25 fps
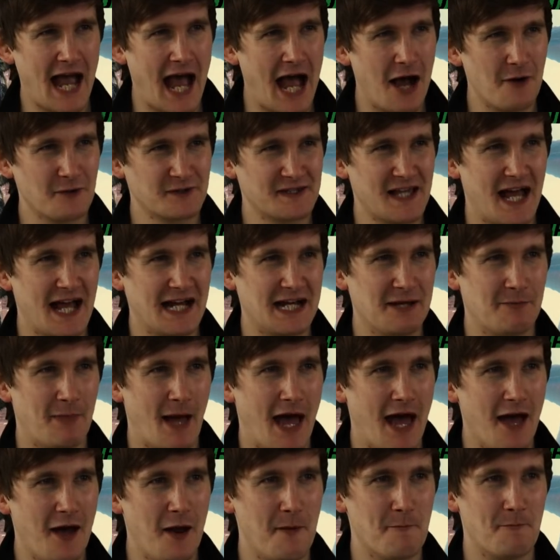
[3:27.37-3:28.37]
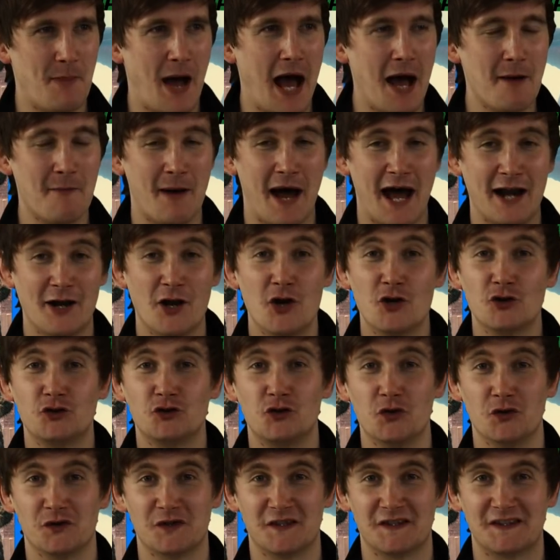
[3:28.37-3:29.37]
How's that any better? And Batman
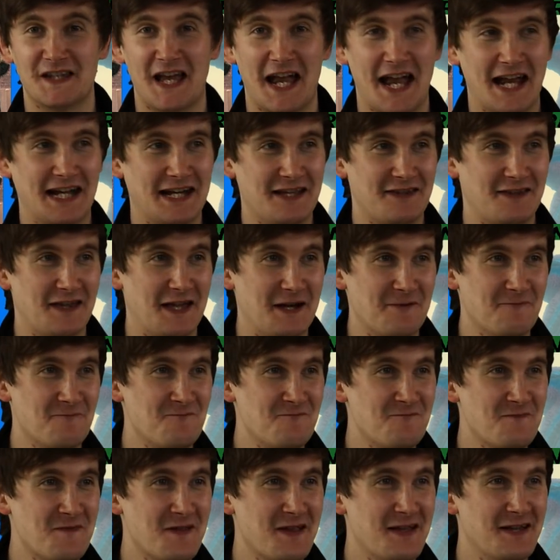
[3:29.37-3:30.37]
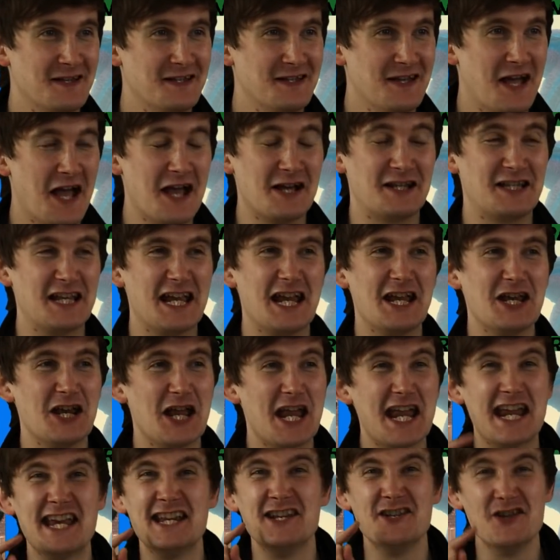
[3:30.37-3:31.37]
doesn't say anything.
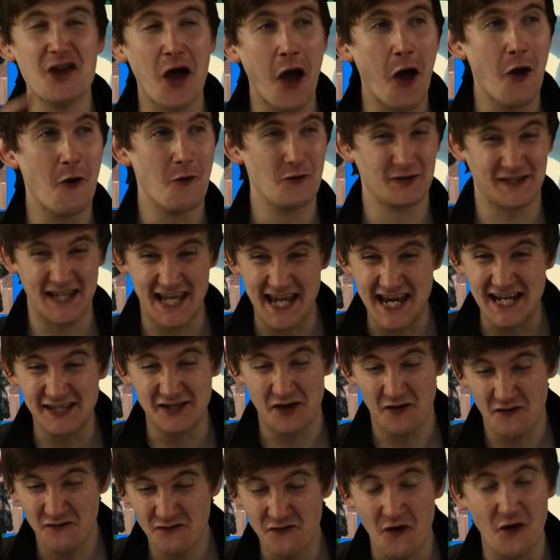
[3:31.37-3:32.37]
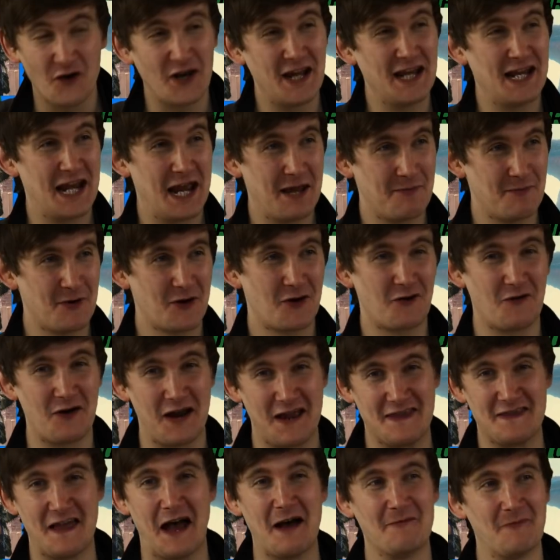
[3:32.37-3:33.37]
He knows that he's a fucking
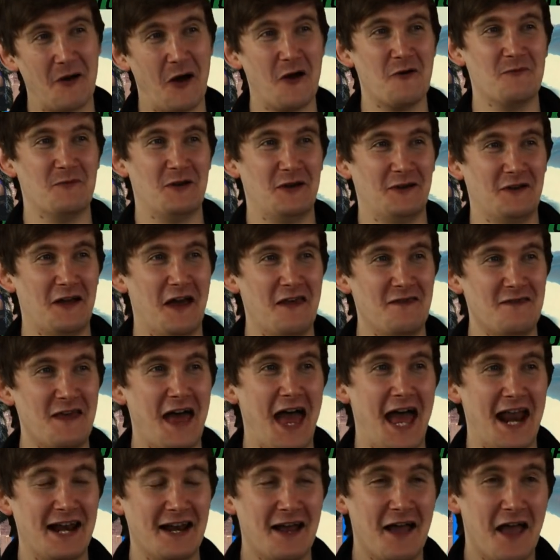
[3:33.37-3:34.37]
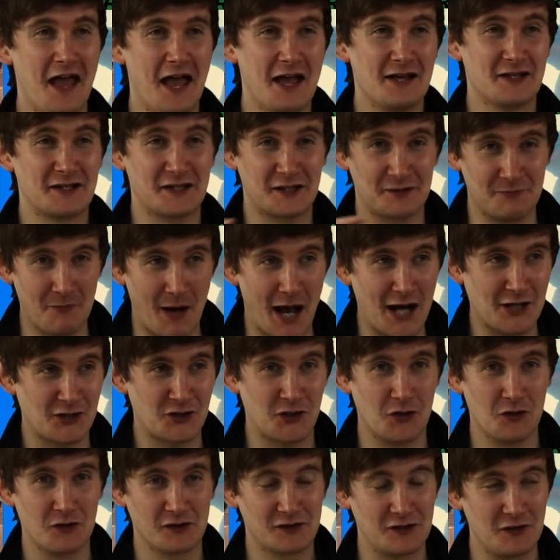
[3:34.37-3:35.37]
hypocrite in that moment. And then, smash
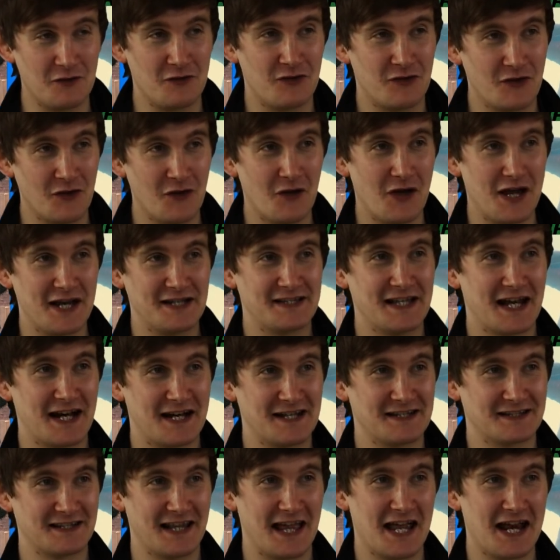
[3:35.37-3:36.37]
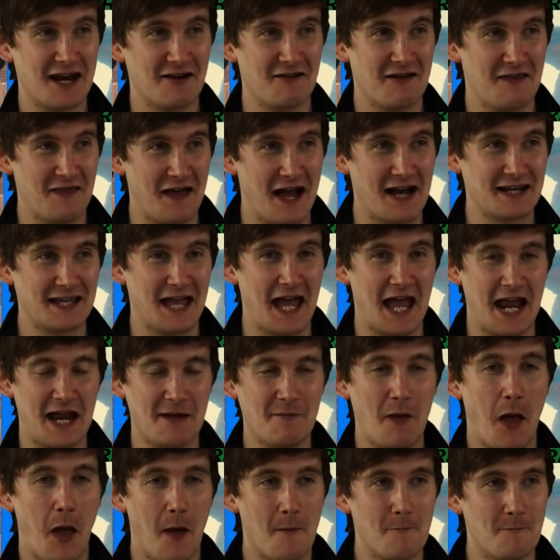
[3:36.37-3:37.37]
cut to 30 seconds later in that
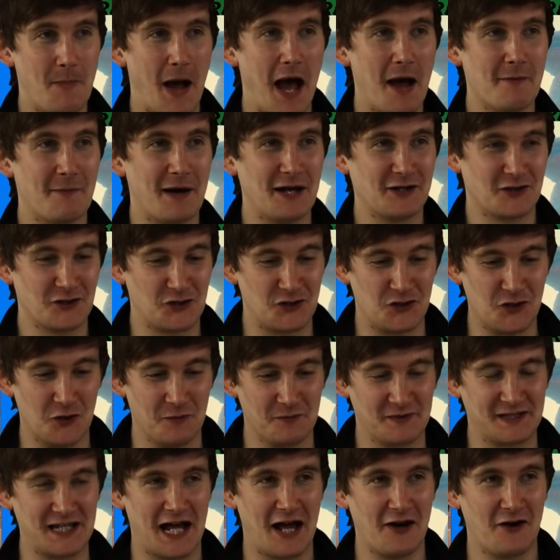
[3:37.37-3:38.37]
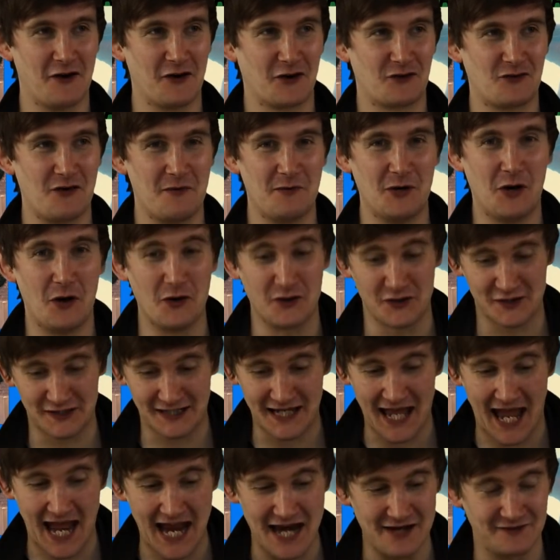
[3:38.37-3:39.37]
game, Batman just jumps down on a criminal and
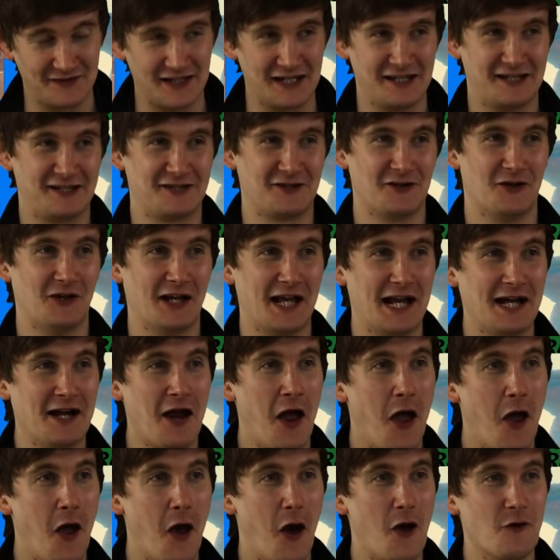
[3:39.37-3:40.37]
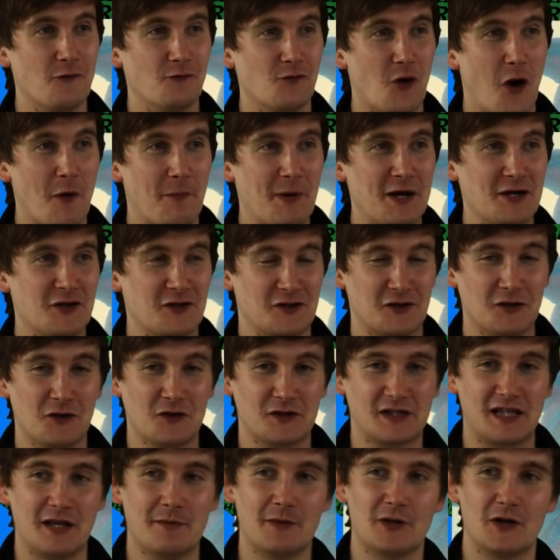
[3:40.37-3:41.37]
just caves his skull in, and Robin just
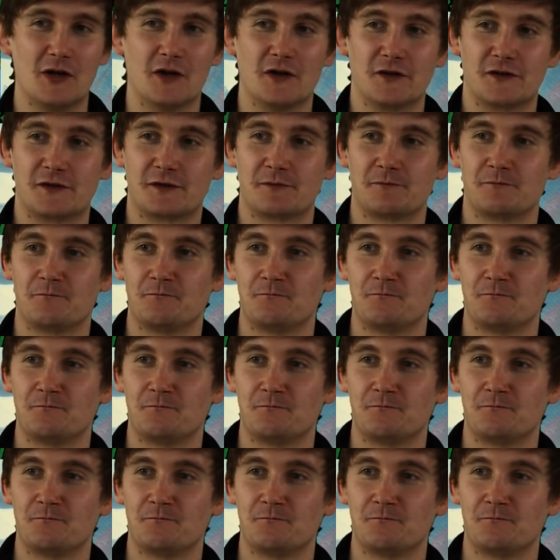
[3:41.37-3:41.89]
looks at him and goes...